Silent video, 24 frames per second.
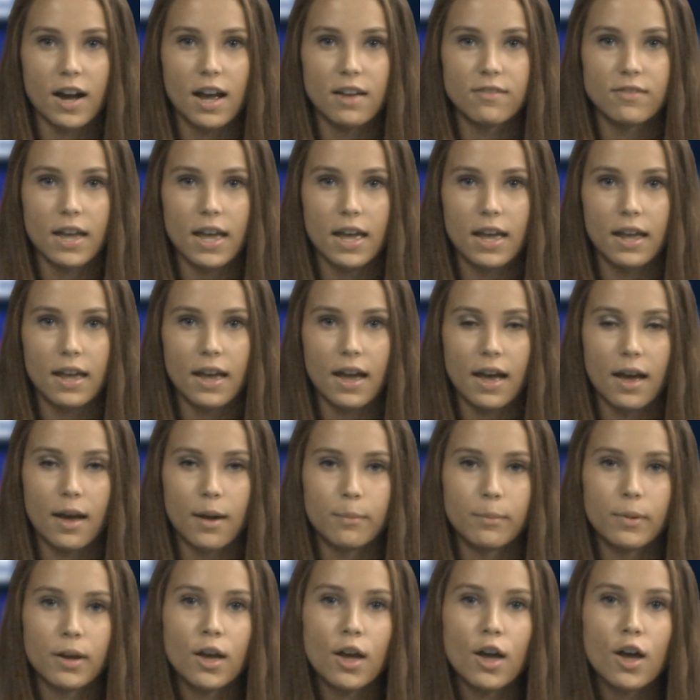
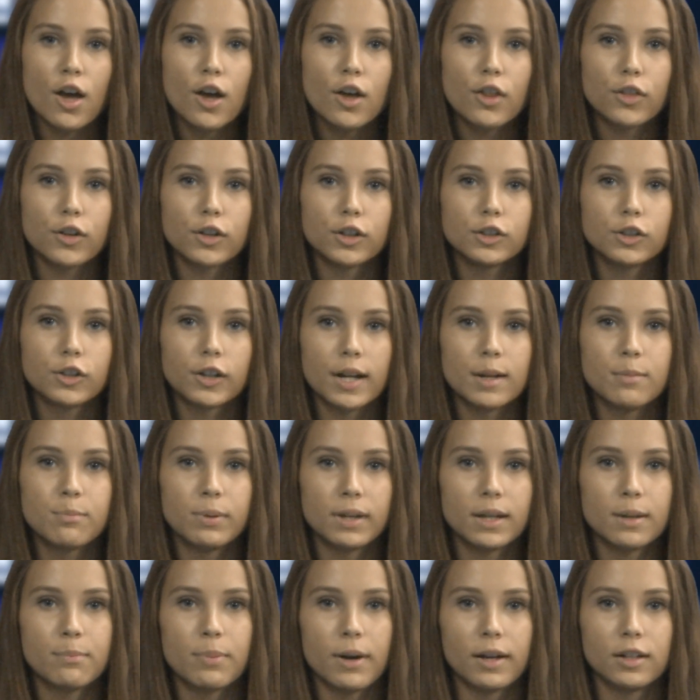a.m. Third grade
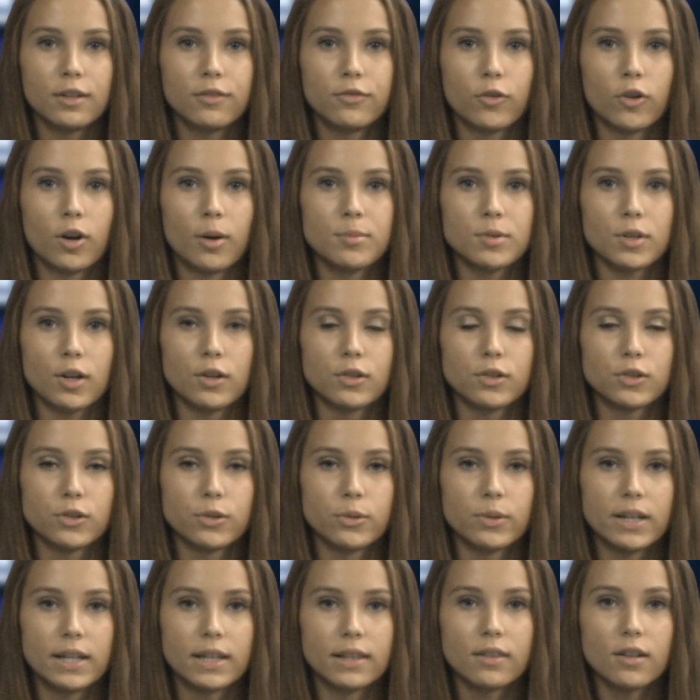Big Buddy forms are due
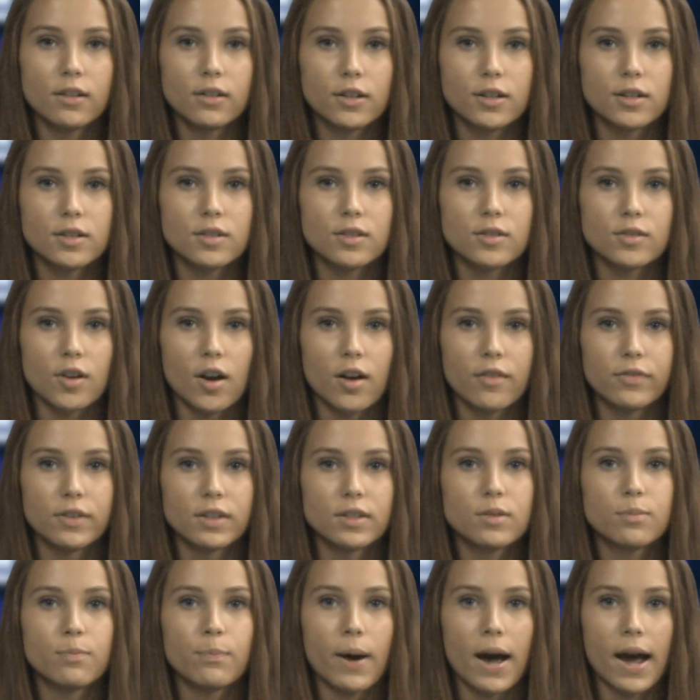in the nurse's
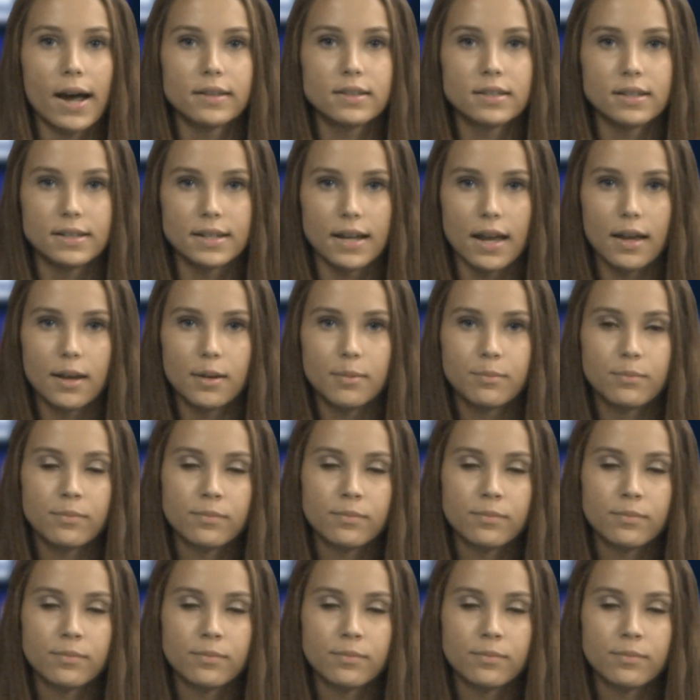office by today.